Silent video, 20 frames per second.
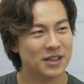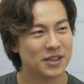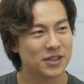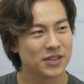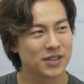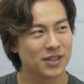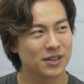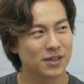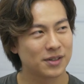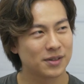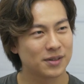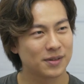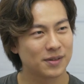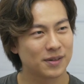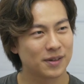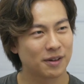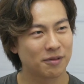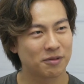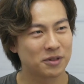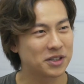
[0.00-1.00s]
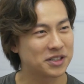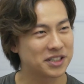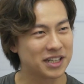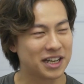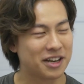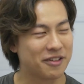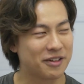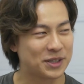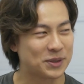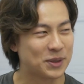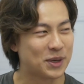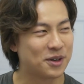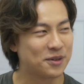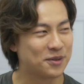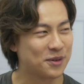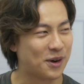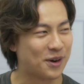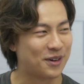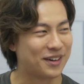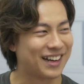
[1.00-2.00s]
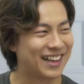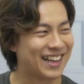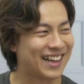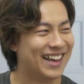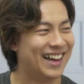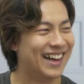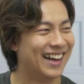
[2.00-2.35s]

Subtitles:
So of course the lyrics were all wrong lah.